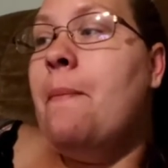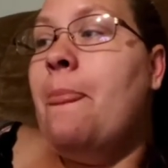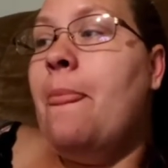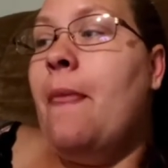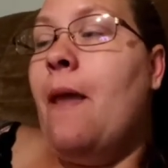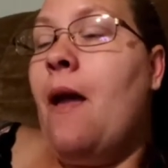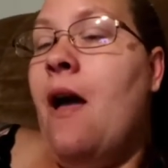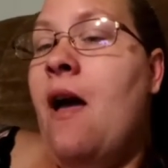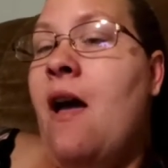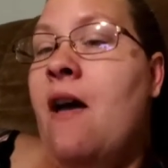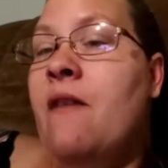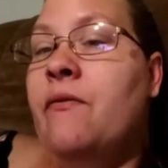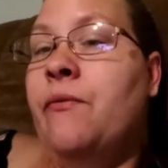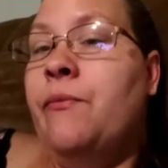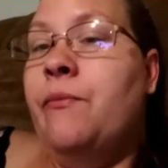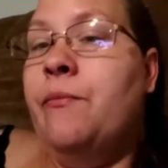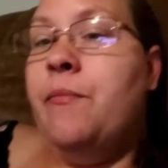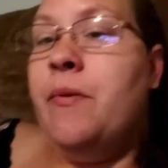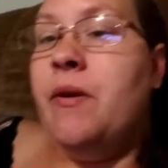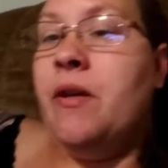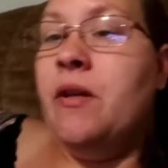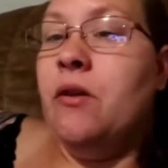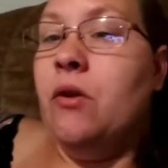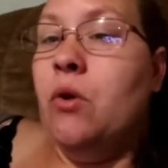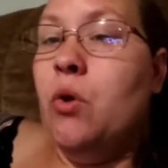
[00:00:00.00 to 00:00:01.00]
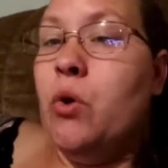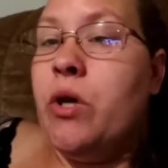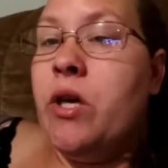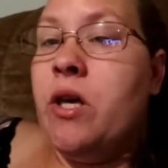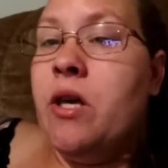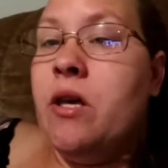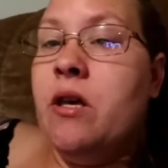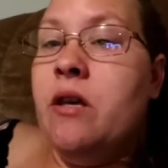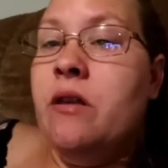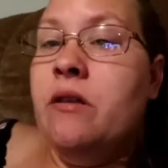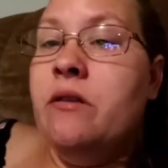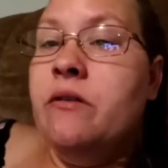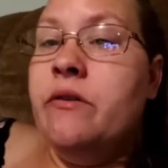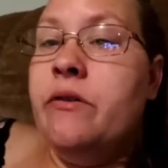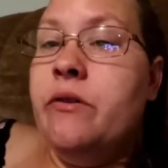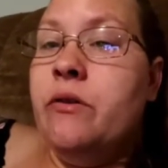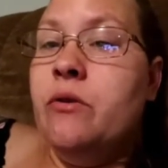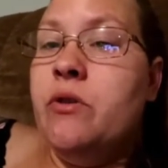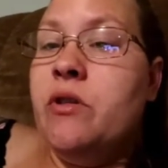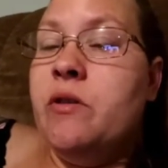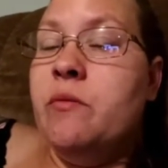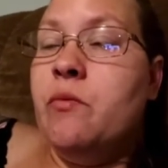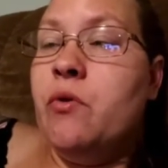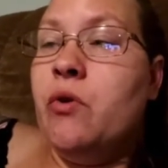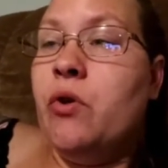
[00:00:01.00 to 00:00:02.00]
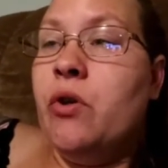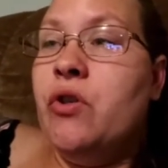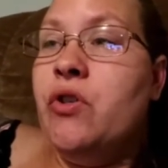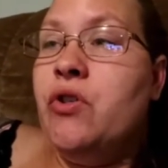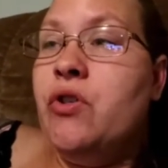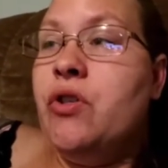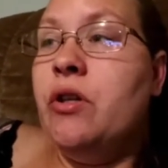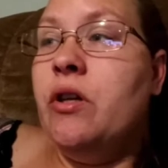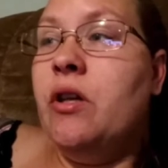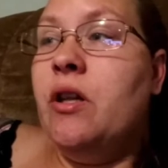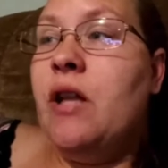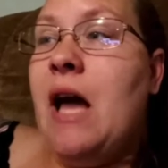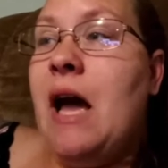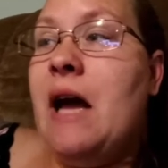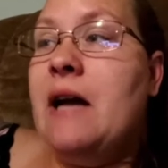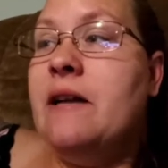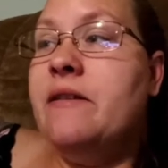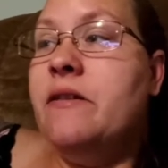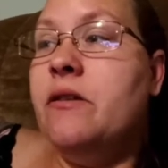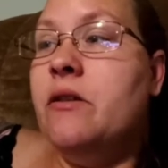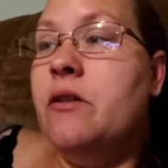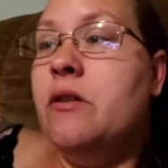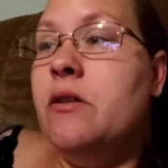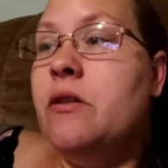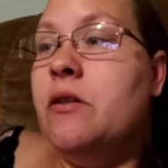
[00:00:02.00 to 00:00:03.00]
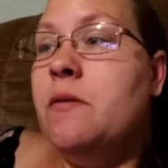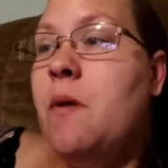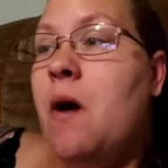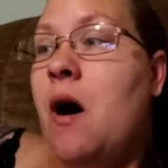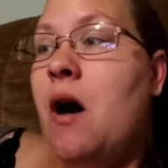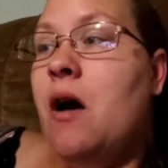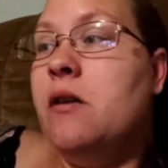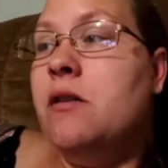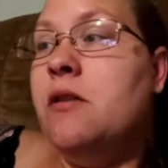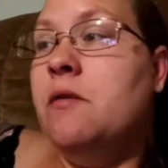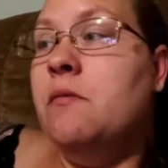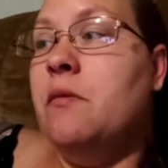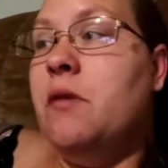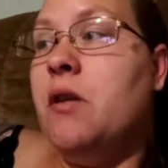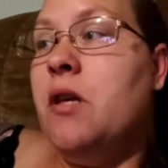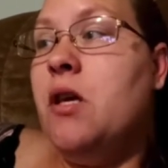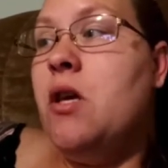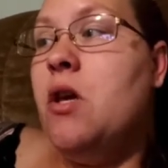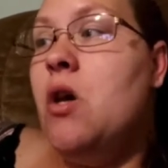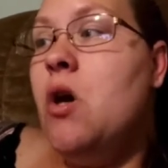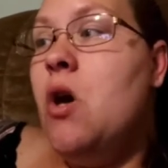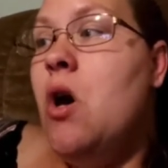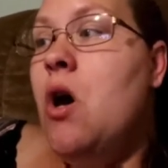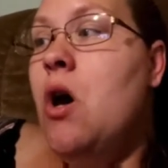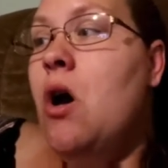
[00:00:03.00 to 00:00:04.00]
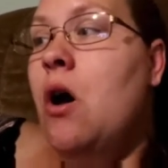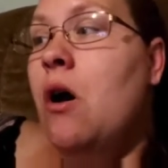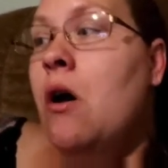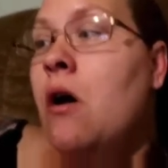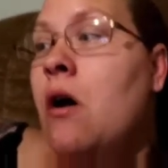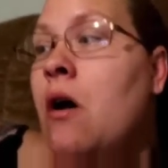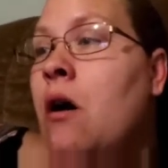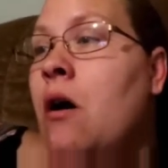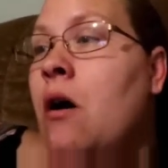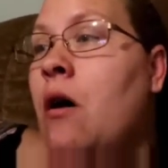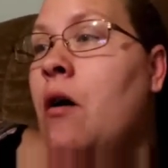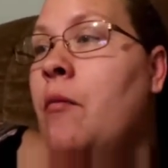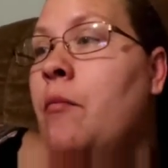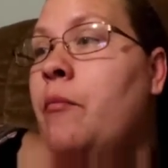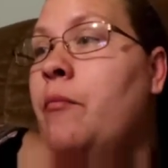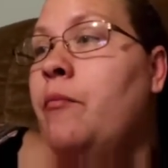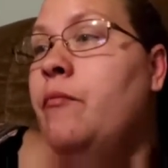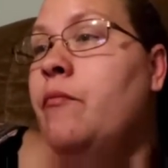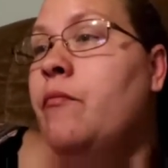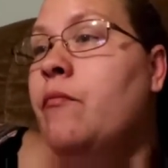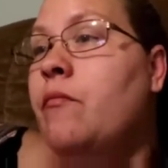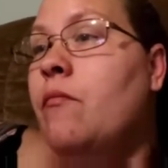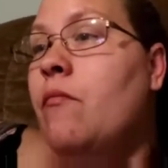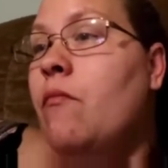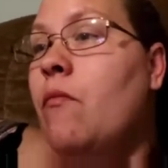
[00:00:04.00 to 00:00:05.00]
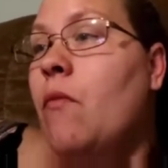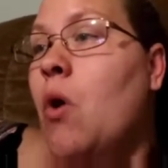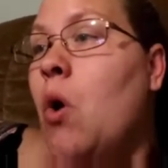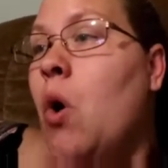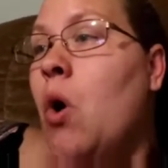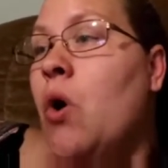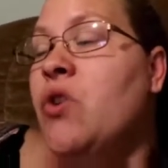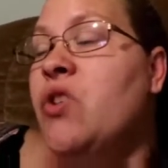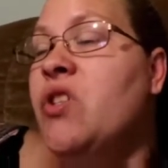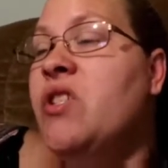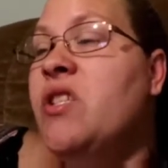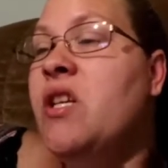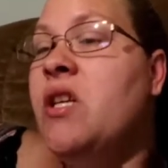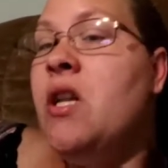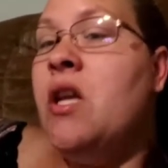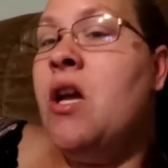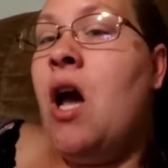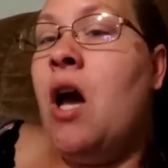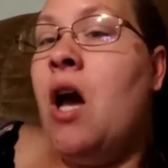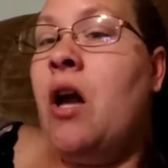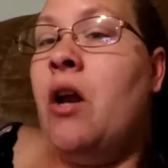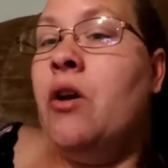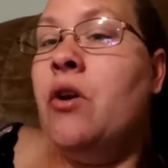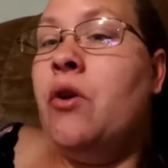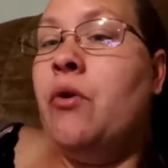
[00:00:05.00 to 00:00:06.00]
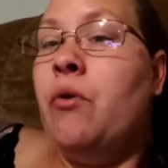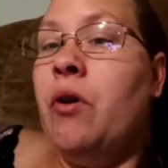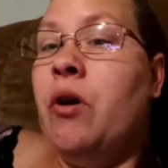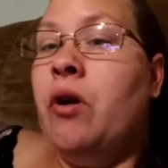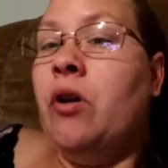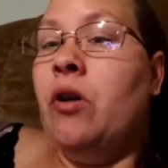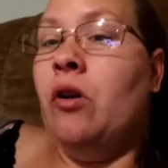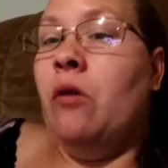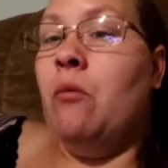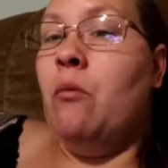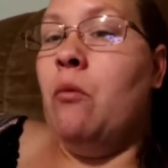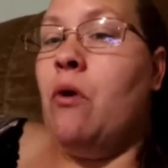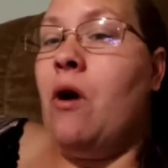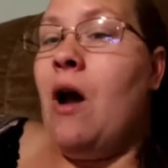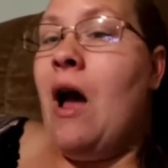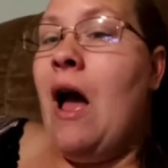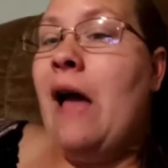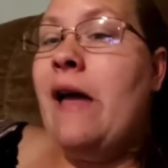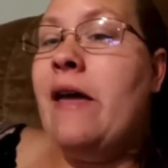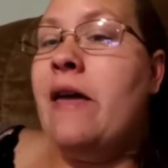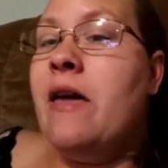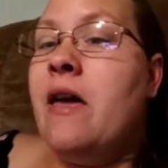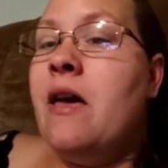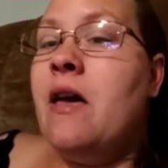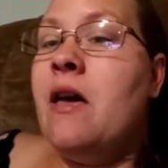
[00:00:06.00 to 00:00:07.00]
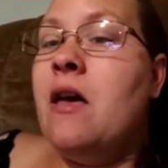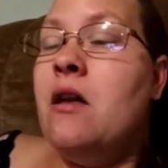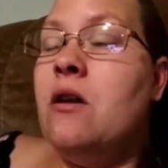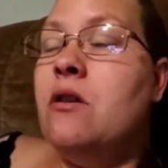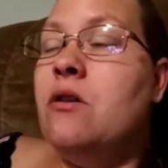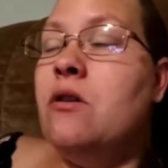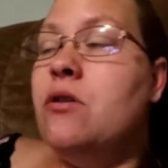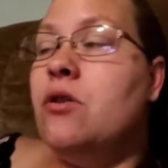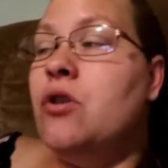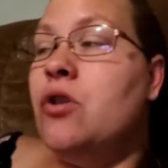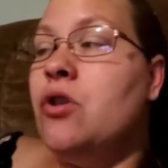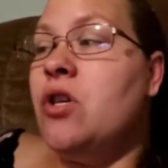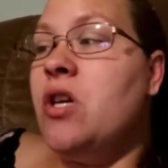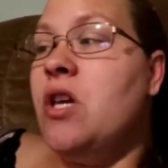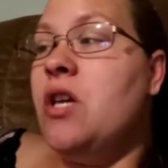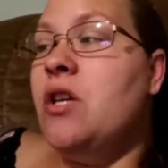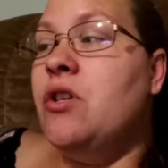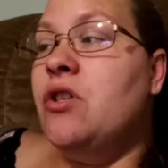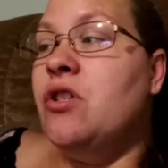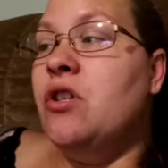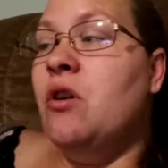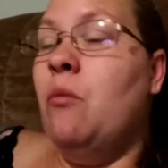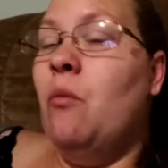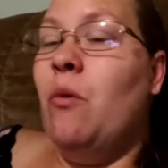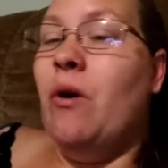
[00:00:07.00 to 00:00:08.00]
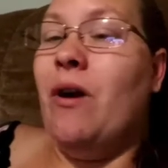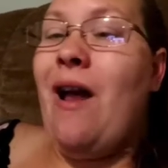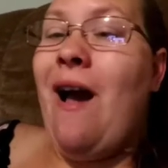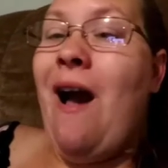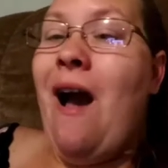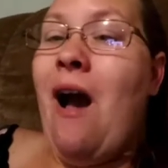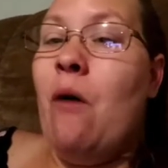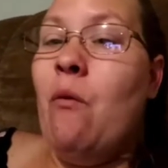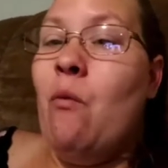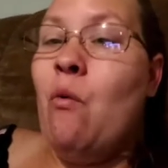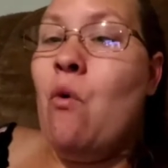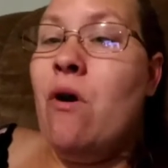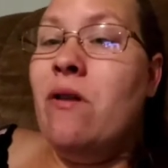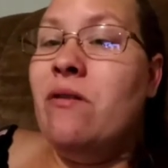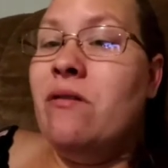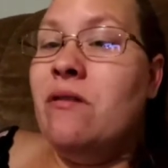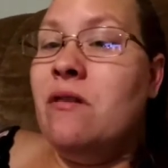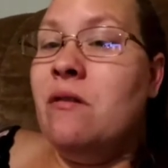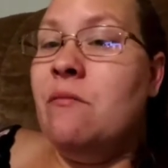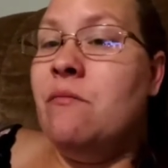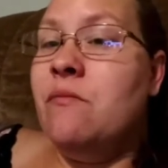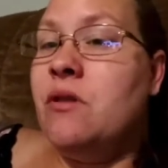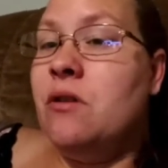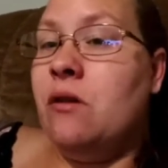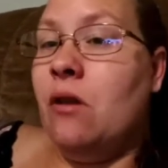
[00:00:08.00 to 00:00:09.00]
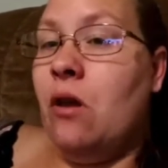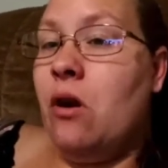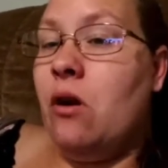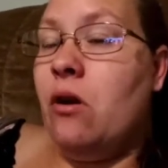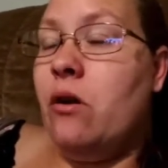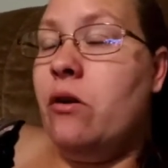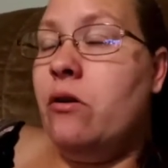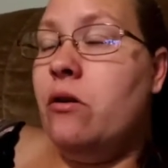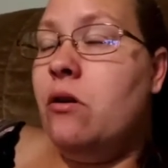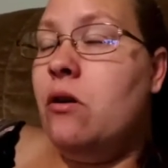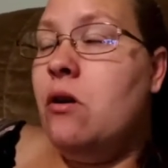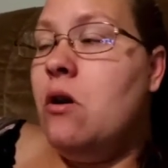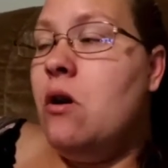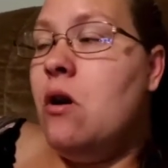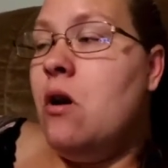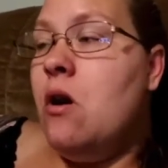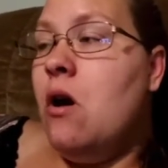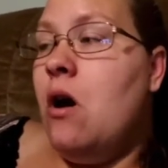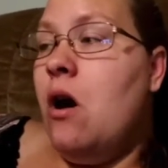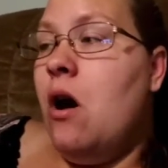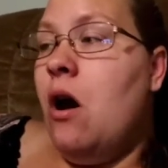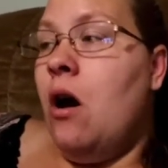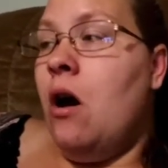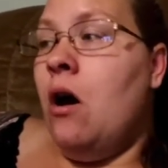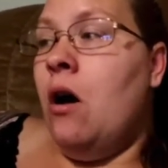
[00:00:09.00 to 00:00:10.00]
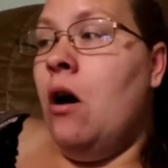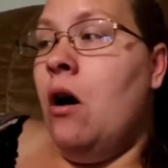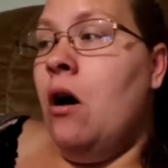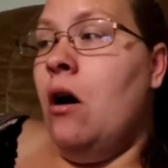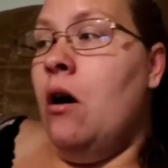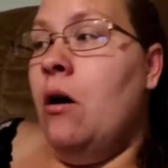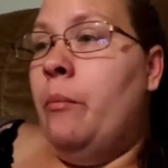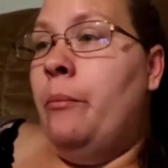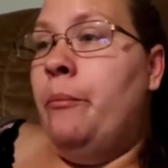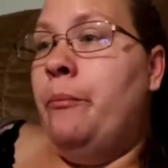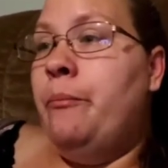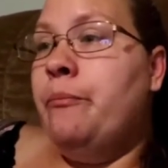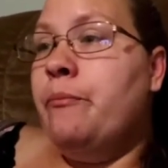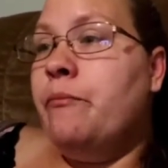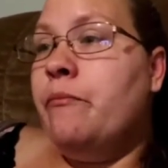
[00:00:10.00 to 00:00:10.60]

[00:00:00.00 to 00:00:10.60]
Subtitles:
have been looking into some Christian classes, possibly, or just any kind of curriculum where I can teach them what I want them to learn. And